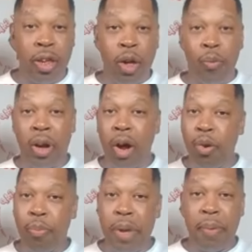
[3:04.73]
When I
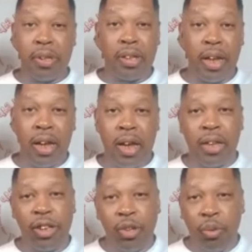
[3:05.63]
heard Baby say
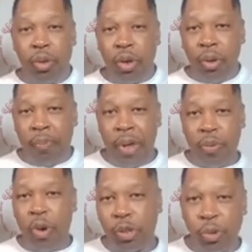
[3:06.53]
that your B
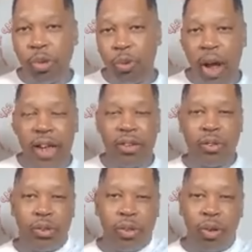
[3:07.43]
word is supposed to ride
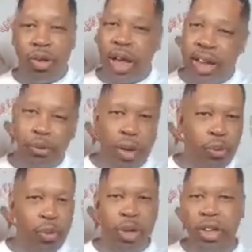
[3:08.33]
the, or your H, whatever
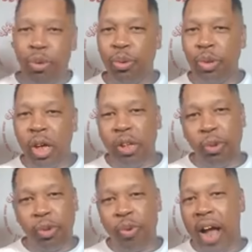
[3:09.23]
word he used,
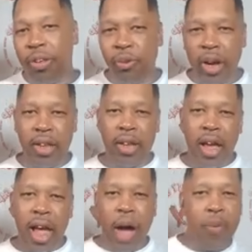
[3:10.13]
supposed to ride the Wraith,
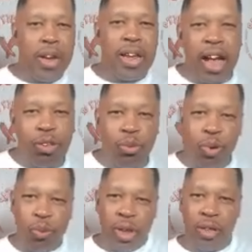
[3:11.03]
I went and got you a
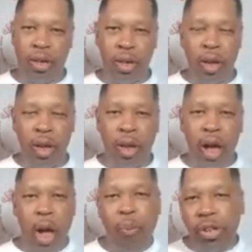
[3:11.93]
Wraith.
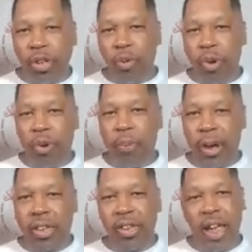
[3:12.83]
I went to the rental
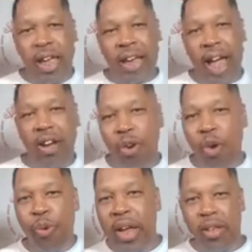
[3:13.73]
place and got her a
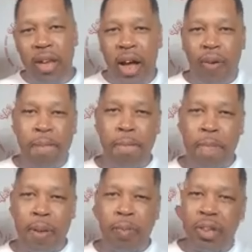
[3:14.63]
Wraith, y'all.
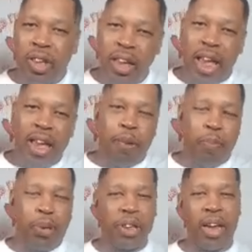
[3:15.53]
But she ain't
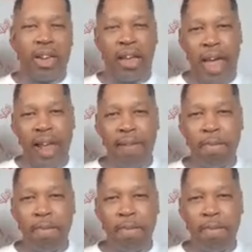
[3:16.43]
appreciate that.